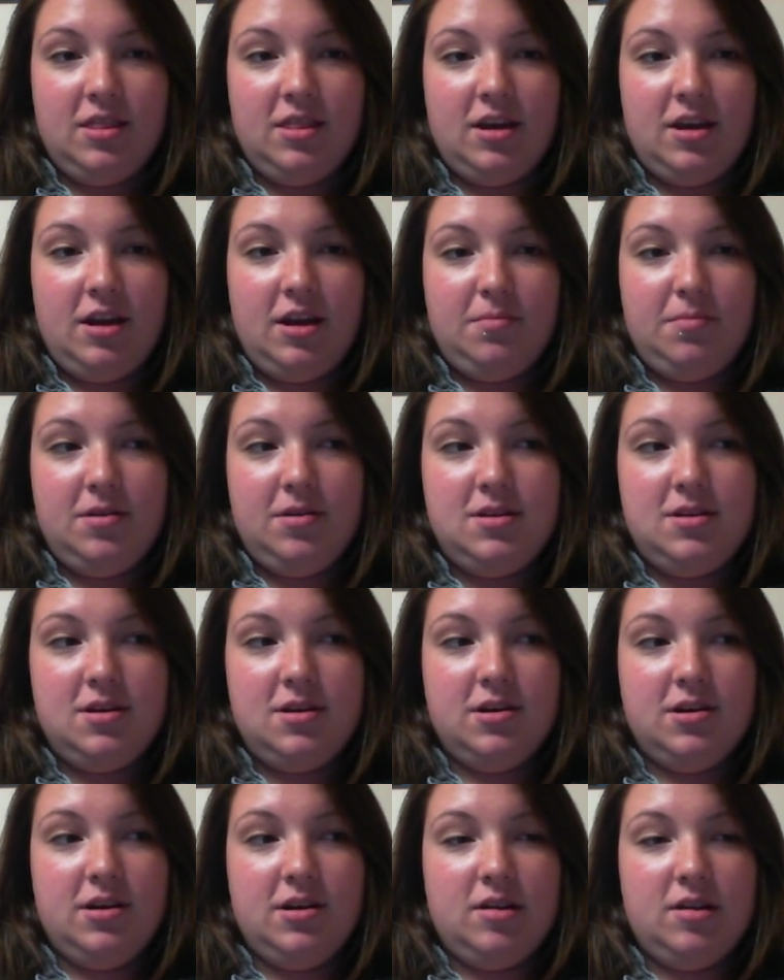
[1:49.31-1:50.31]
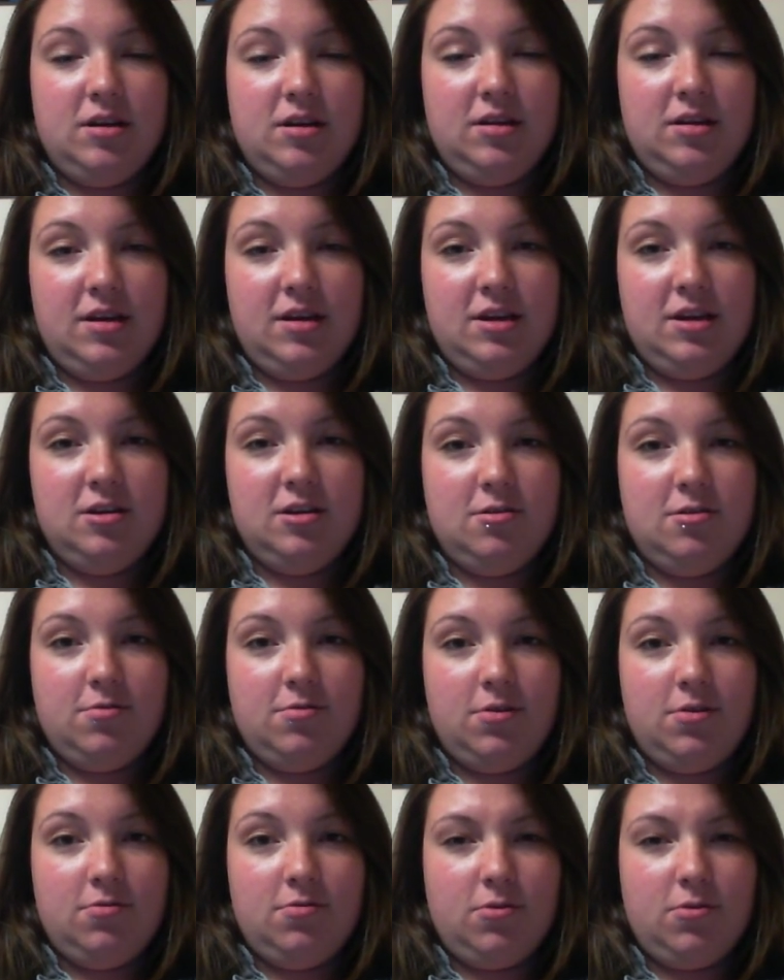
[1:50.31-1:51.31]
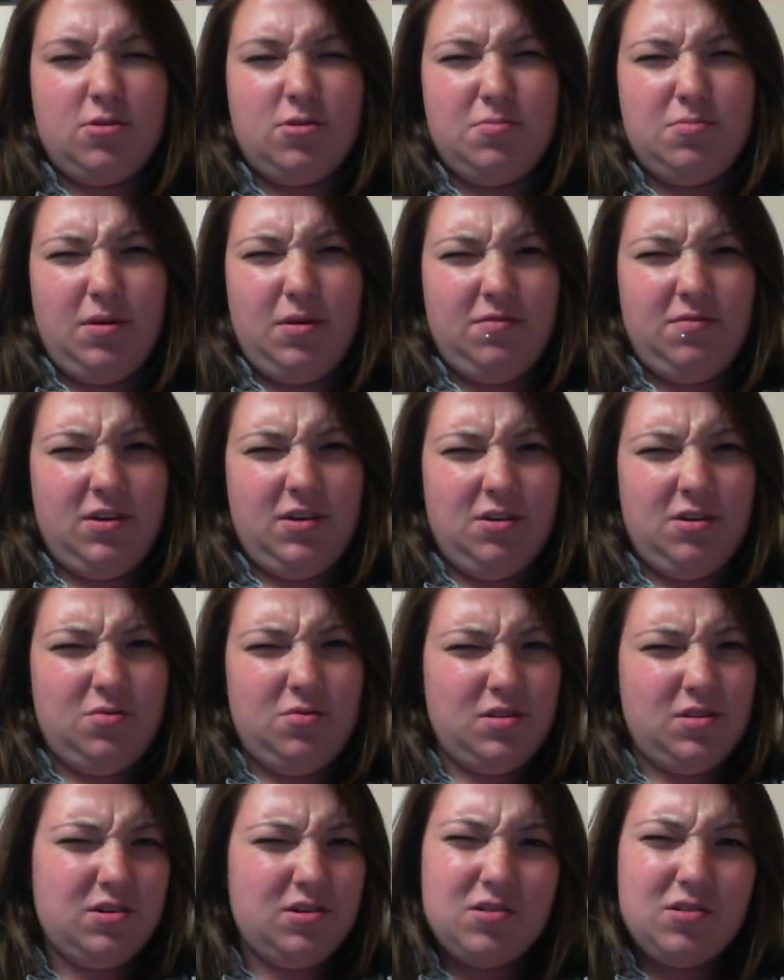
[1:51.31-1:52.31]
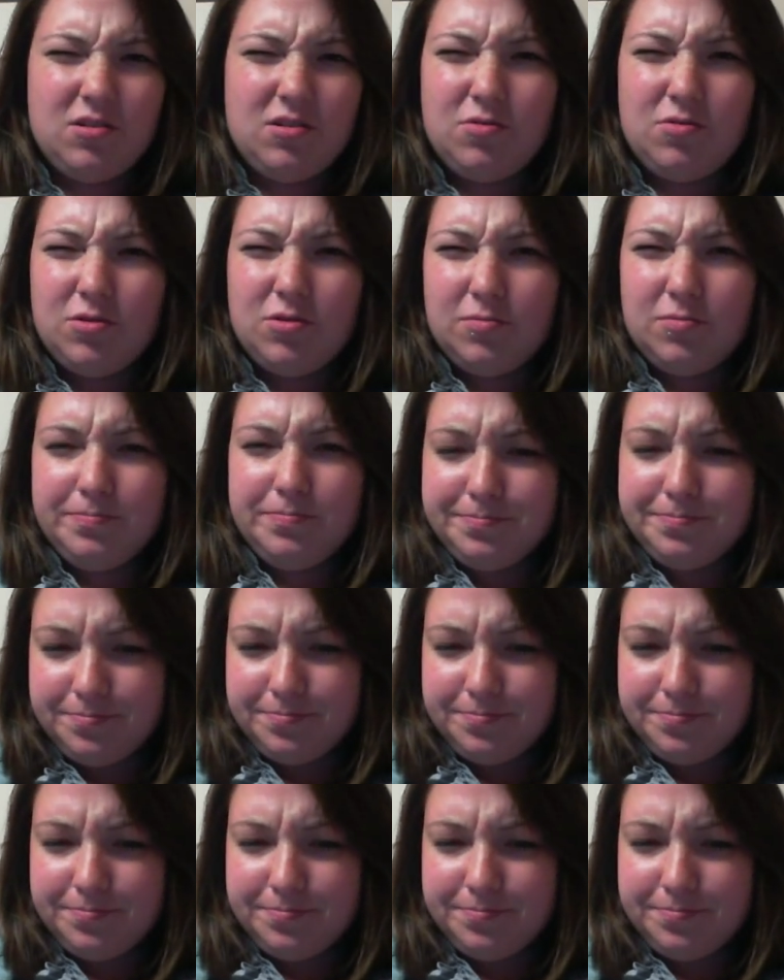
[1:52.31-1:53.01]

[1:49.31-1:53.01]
Then I had my dinner, and I kind of don't want to record my video with her in the room.